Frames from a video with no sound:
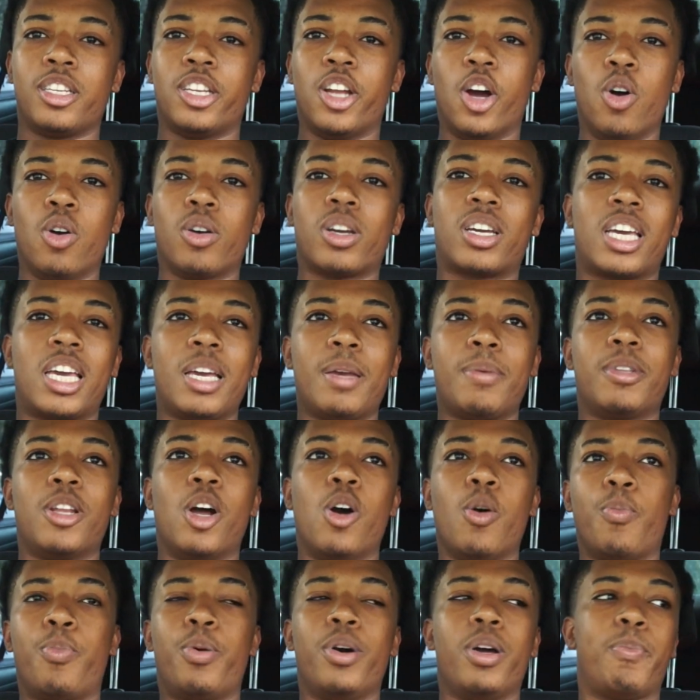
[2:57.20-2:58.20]
Don't
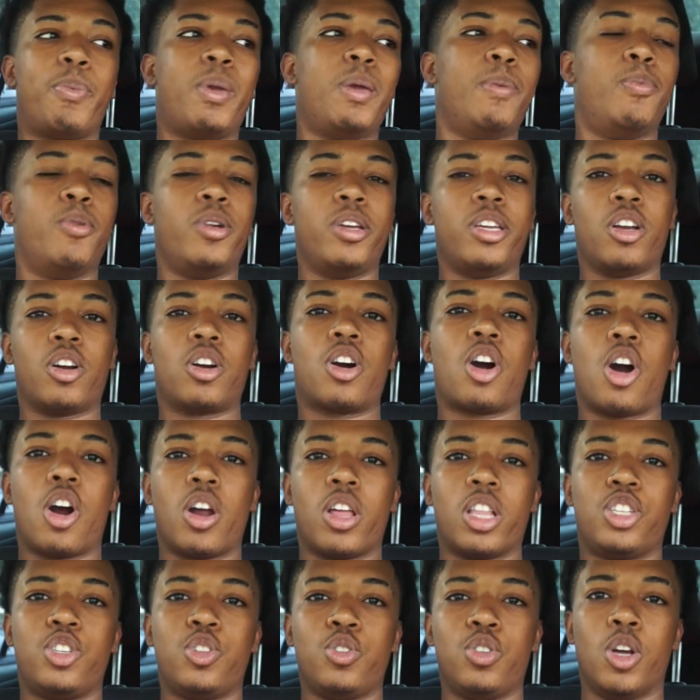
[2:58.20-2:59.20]
put people in your car
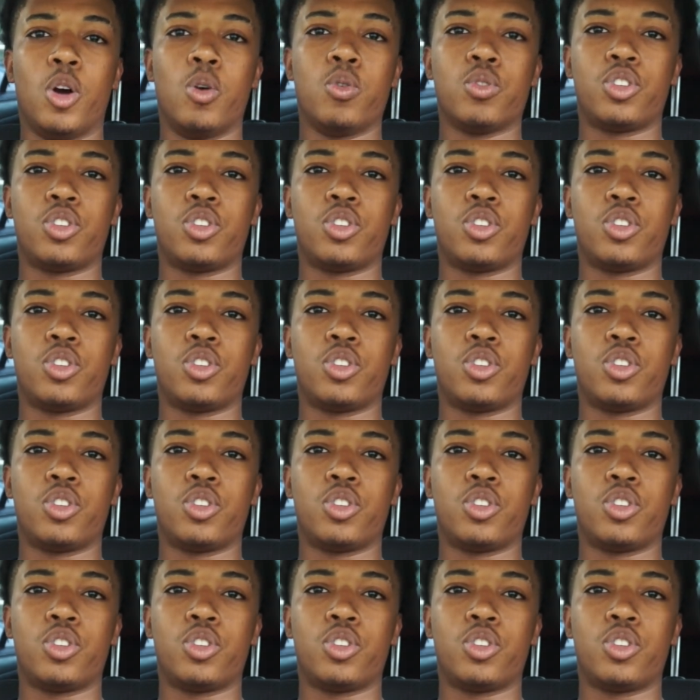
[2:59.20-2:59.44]
that you don't